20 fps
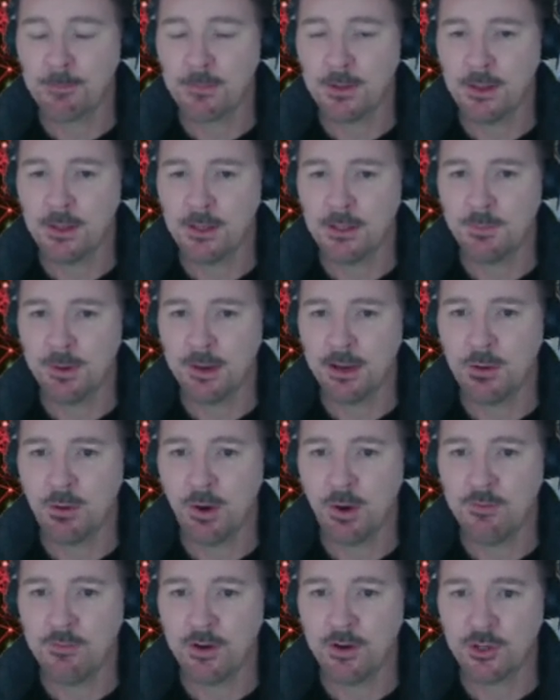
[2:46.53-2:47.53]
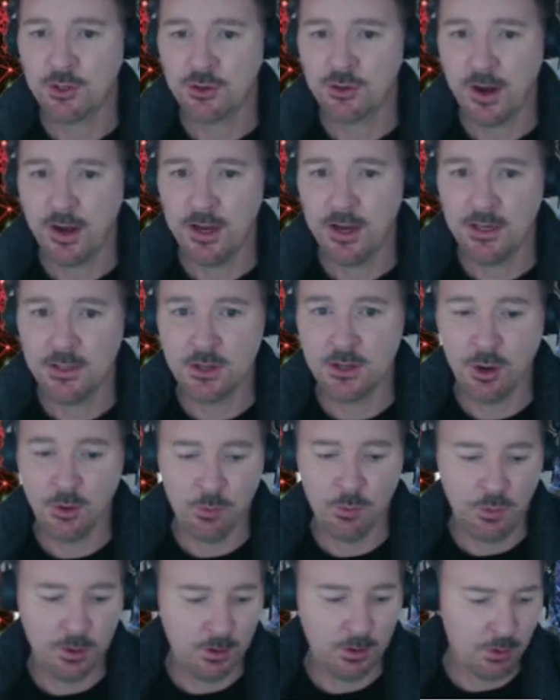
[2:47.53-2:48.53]
It's been quite frustrating.
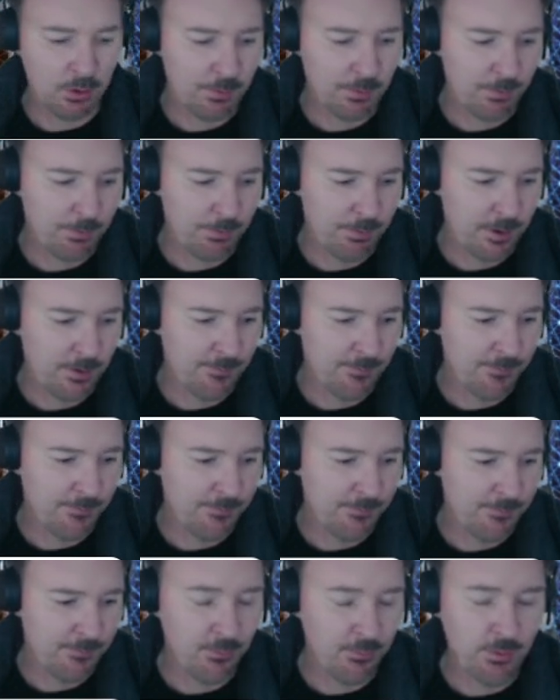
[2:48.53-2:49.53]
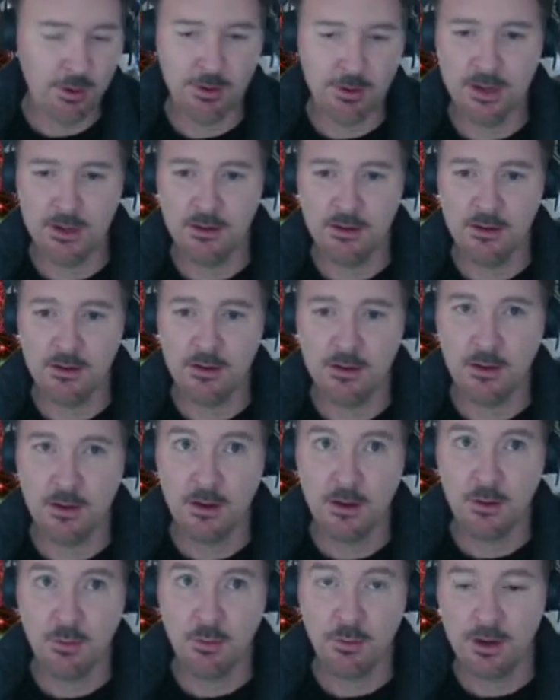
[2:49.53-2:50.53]
So we're in
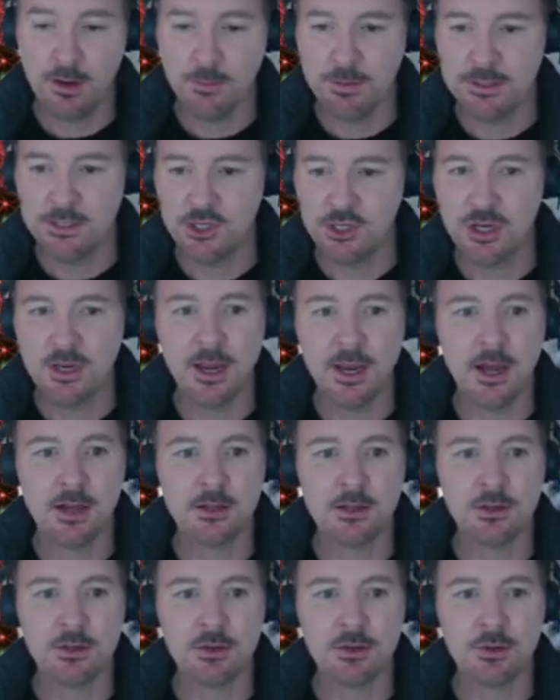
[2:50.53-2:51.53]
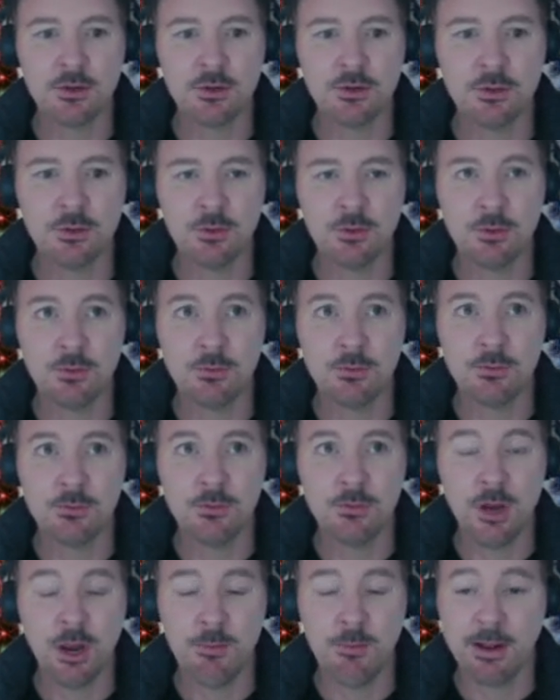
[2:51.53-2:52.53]
a position now to
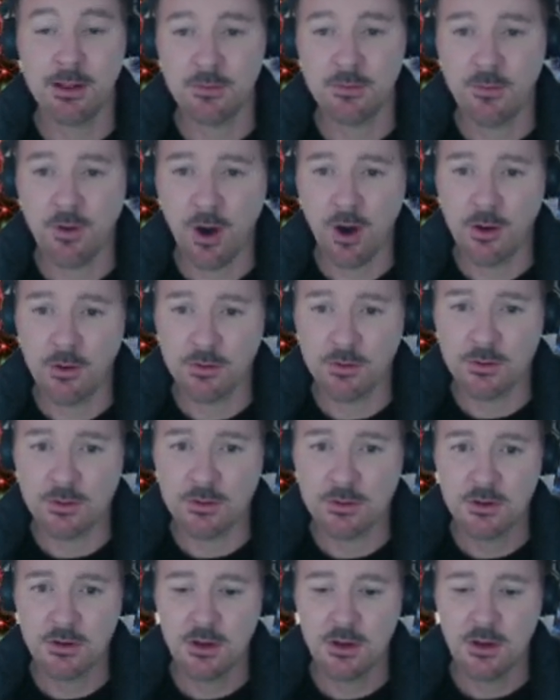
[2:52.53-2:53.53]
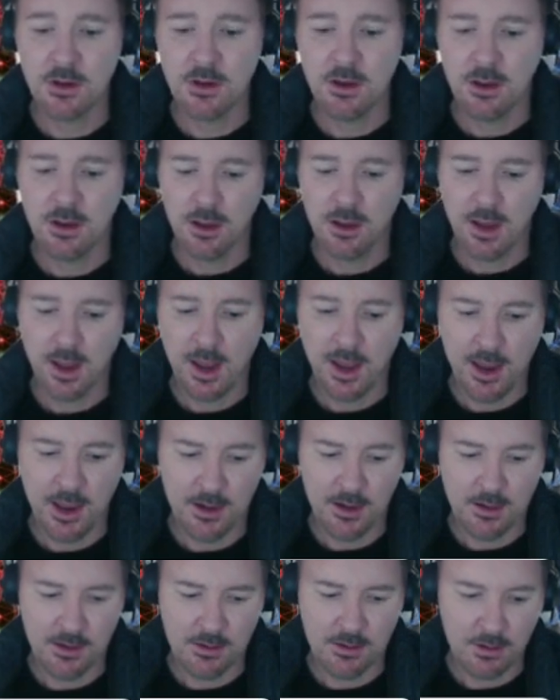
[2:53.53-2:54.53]
make the finals,
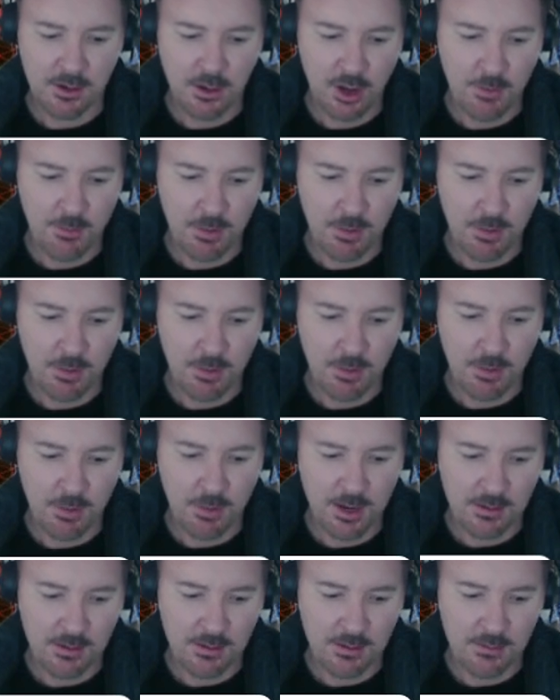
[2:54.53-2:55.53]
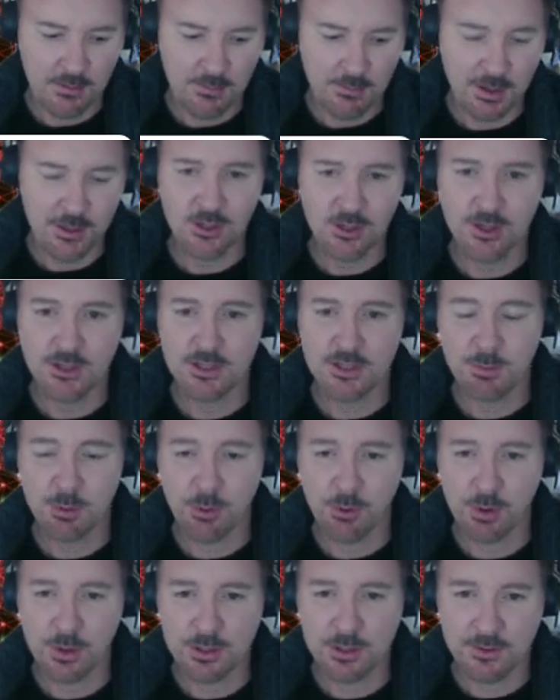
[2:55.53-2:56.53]
and being passionate
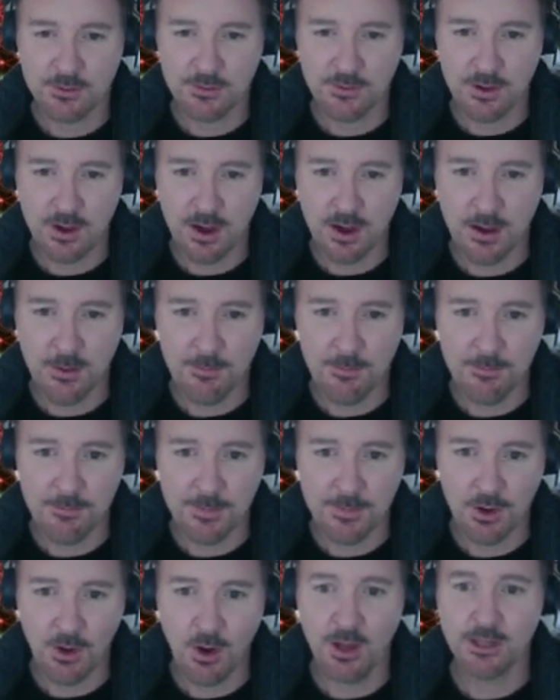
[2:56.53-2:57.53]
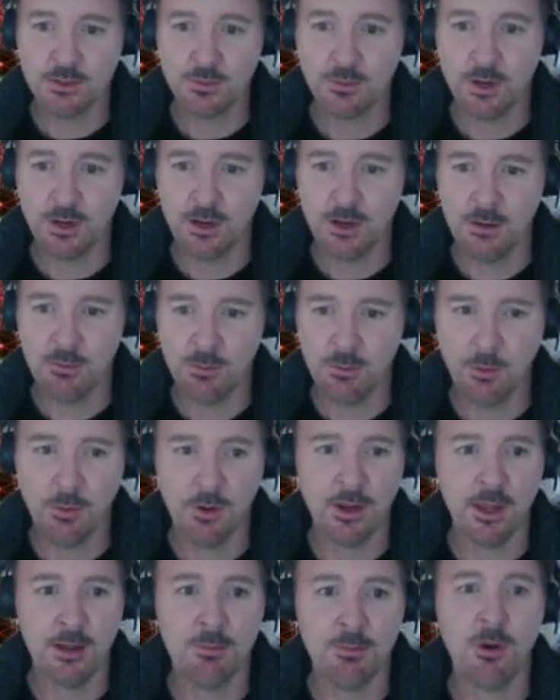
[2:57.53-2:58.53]
supporters of the Knights, we
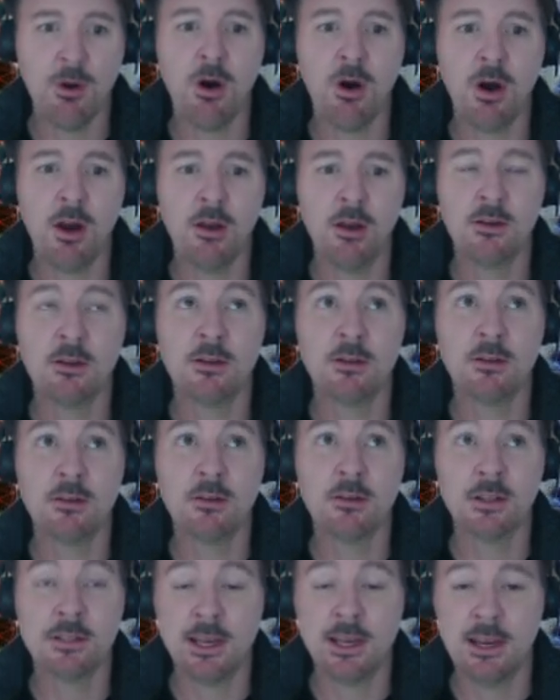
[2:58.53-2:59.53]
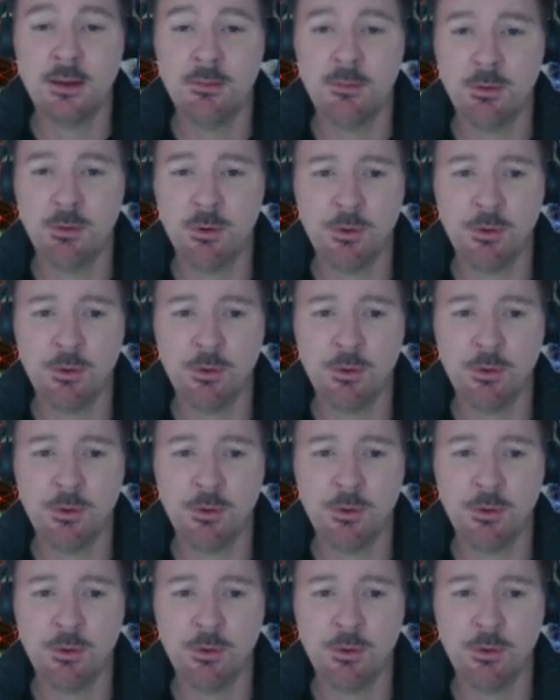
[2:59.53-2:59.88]
want to get behind the team, and we